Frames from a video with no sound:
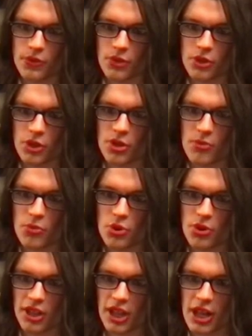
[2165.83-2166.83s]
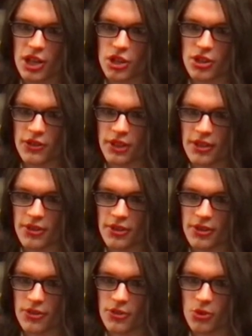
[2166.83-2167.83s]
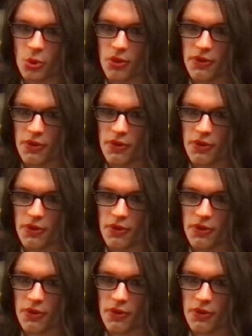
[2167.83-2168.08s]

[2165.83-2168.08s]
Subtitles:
communication that is sort